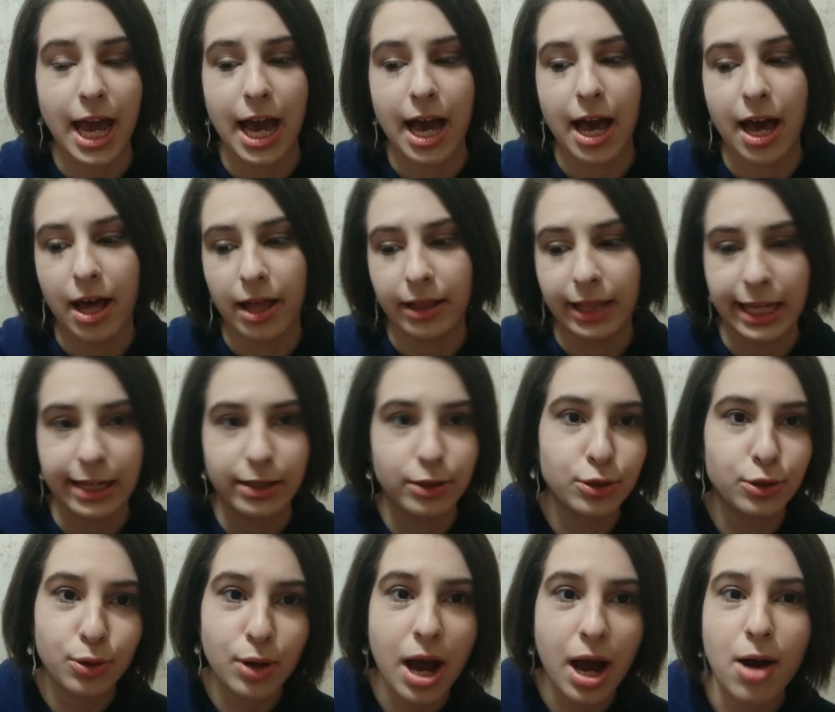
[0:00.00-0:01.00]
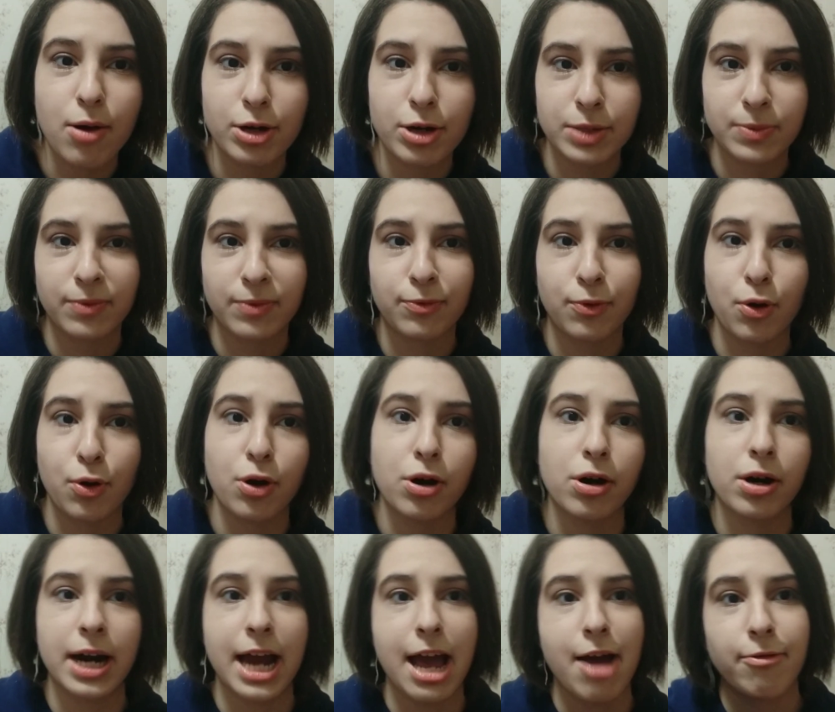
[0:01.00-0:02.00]
like 2 hours
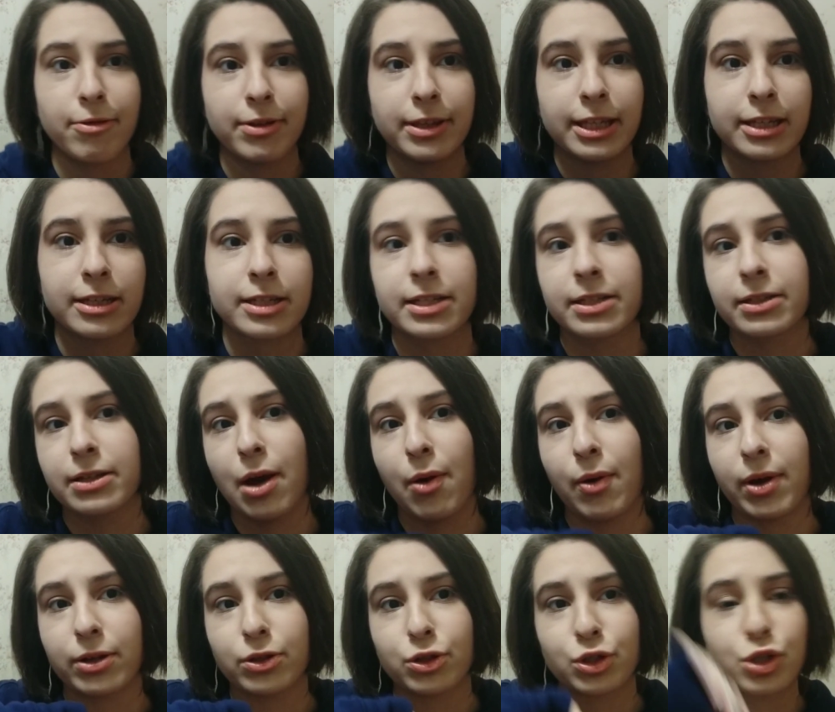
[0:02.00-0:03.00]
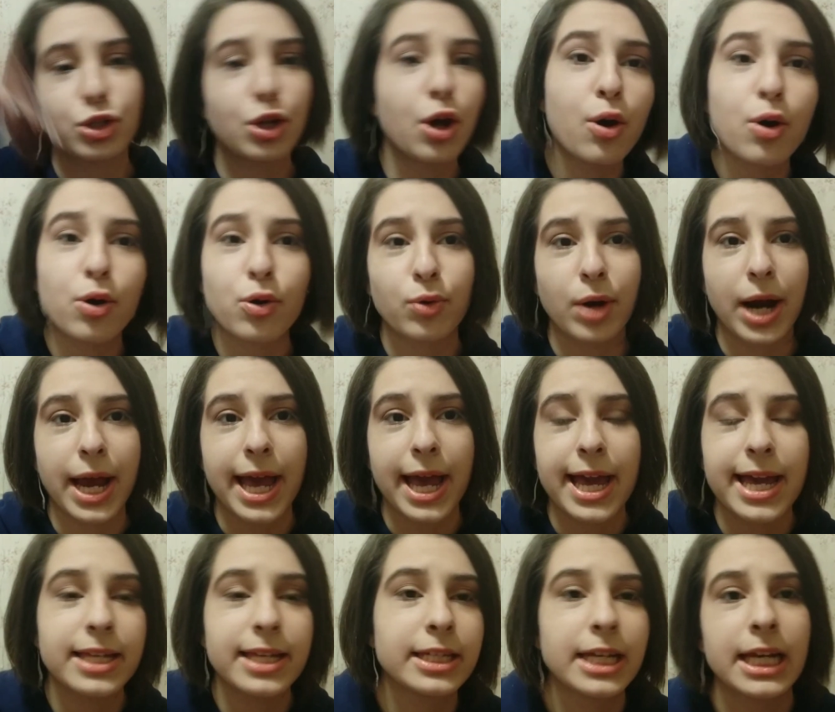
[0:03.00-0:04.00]
before, everything is going so
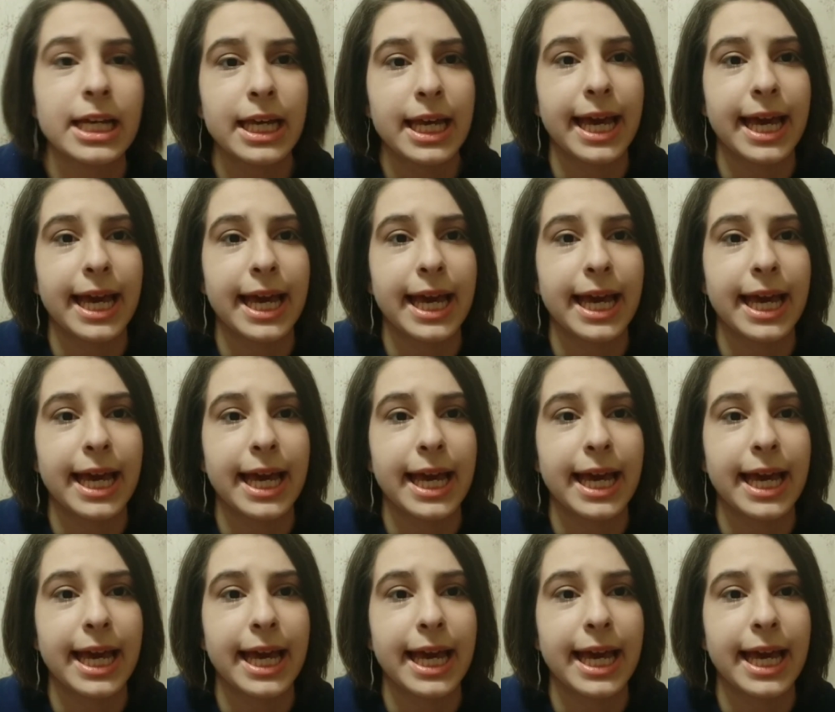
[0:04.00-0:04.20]
great,